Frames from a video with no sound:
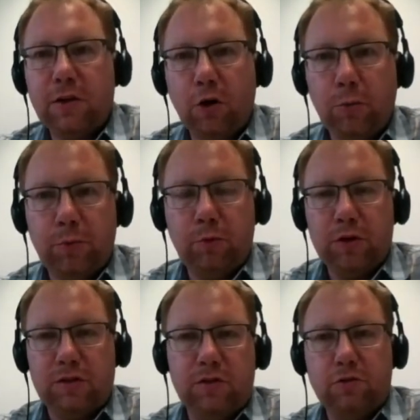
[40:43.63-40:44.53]
once you
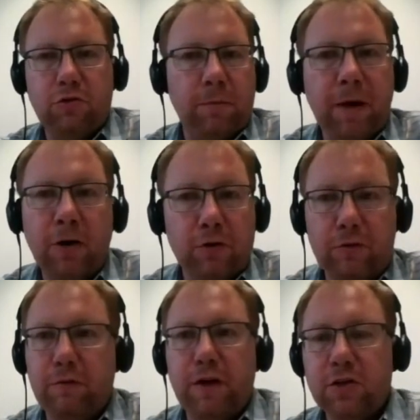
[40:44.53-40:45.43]
drop out of a
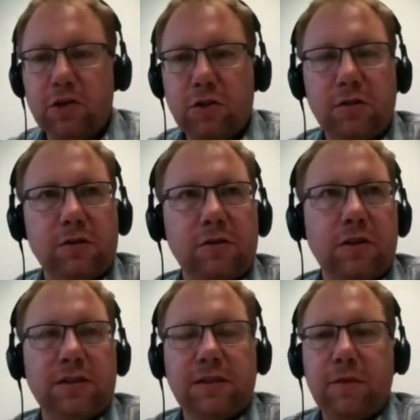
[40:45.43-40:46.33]
function or
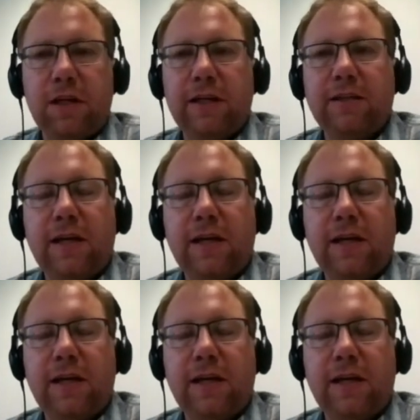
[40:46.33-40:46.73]
something like that,